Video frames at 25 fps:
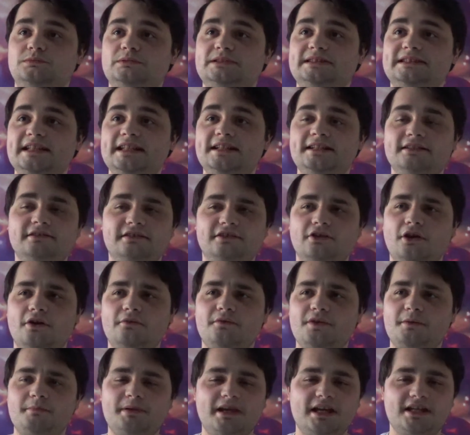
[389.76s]
didn't go
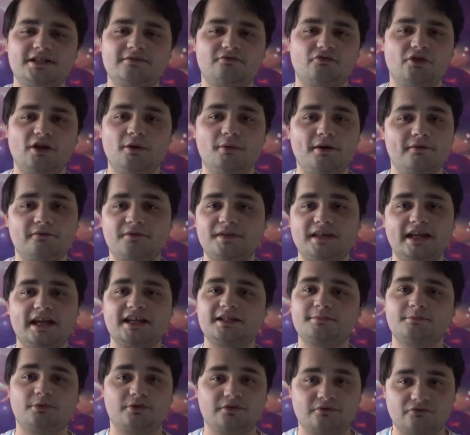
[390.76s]
for the PS3, I went for the
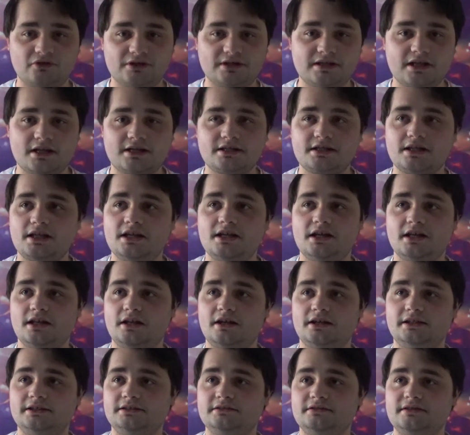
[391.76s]
Xbox 360, and
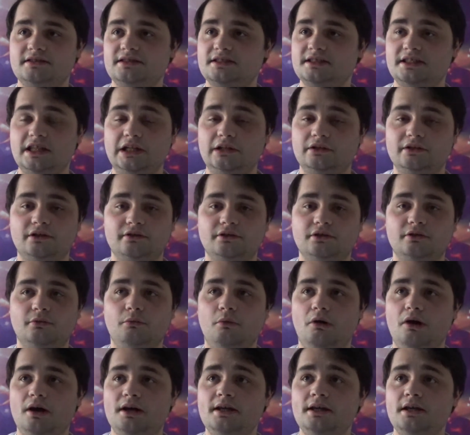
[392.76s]
I still don't know
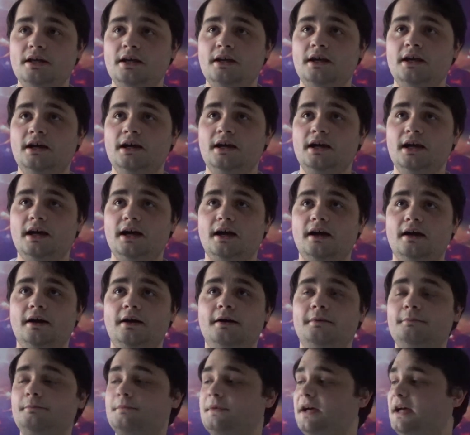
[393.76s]
why.
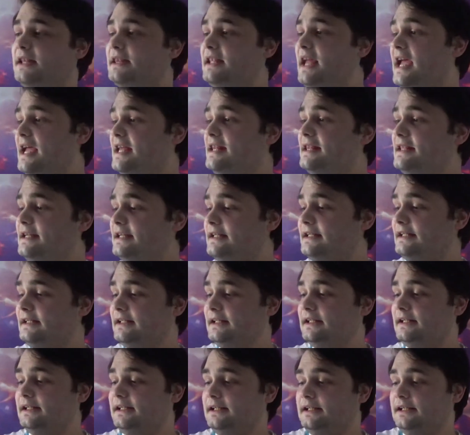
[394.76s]
And then
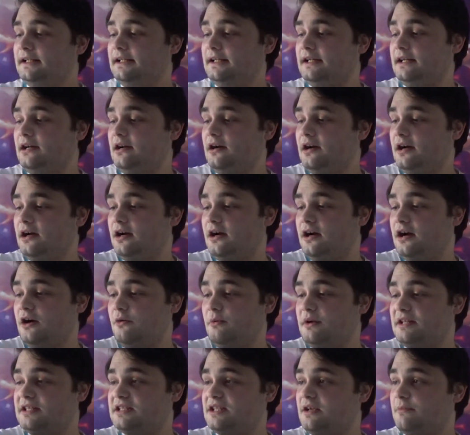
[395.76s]
I
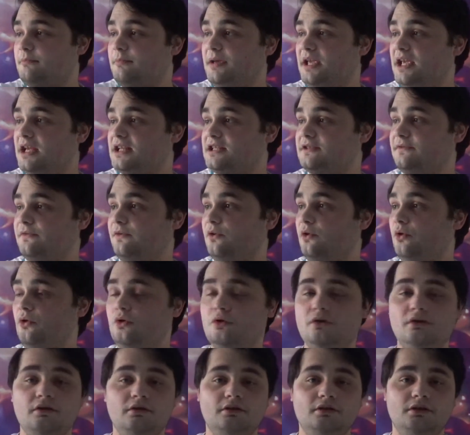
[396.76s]
went to
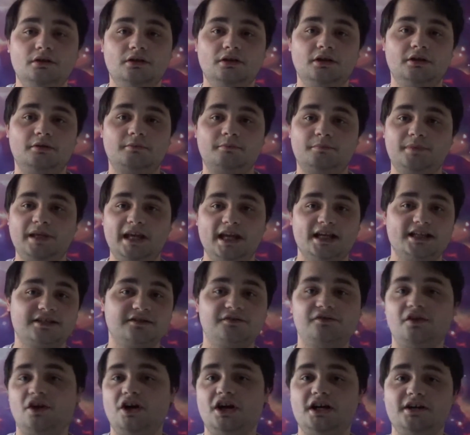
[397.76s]
PS4,
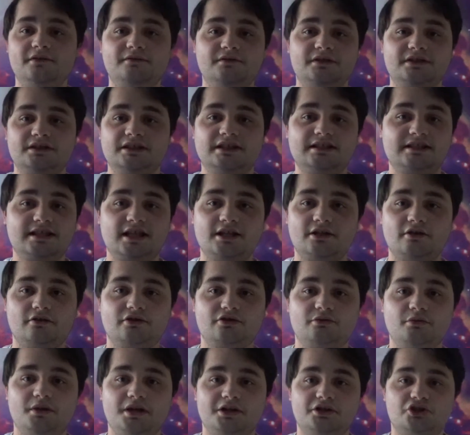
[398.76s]
PS5, Nintendo
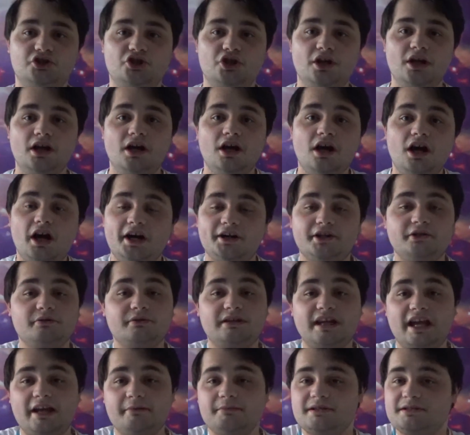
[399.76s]
Switch. I don't
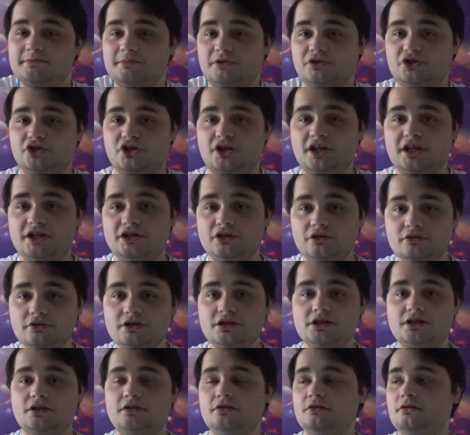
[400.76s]
game as much as I
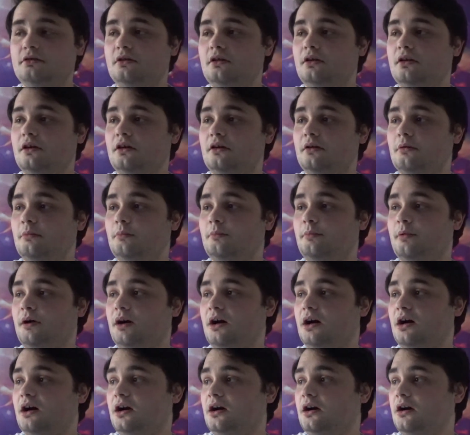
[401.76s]
used to,
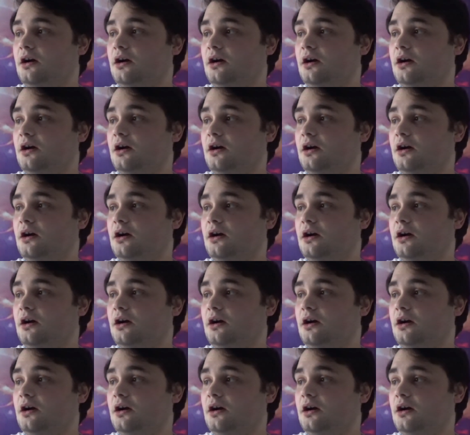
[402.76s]
but